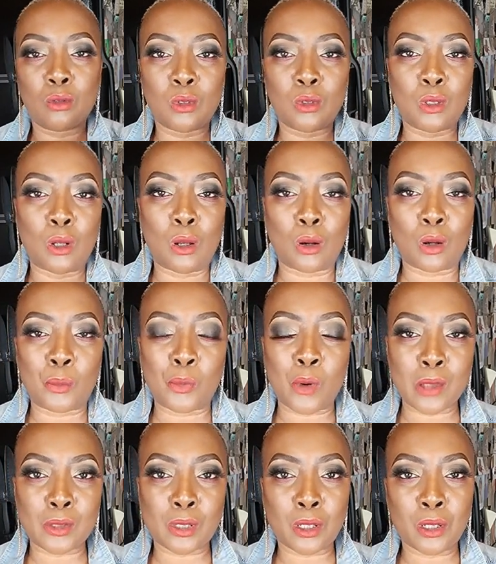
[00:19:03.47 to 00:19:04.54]
you know her
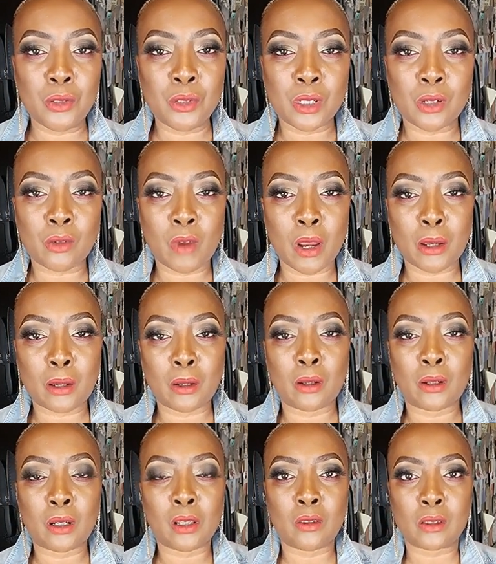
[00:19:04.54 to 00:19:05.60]
prosecution record
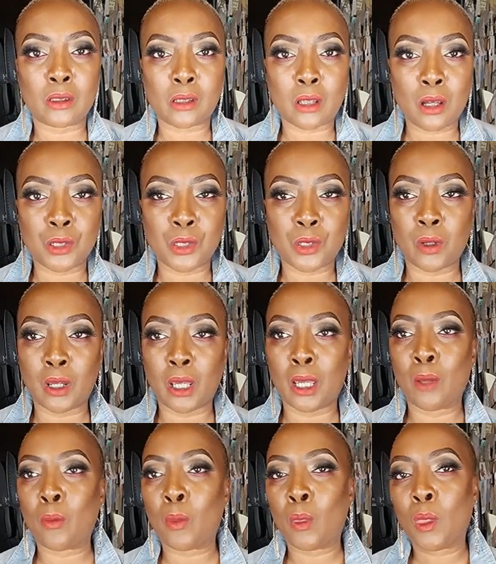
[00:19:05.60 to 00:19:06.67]
in this
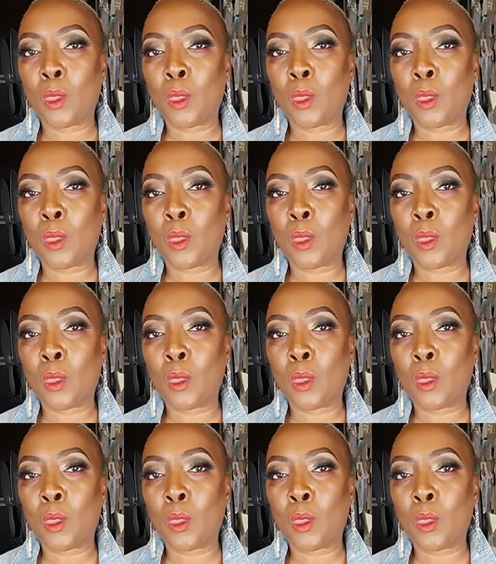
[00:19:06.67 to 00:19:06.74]
country.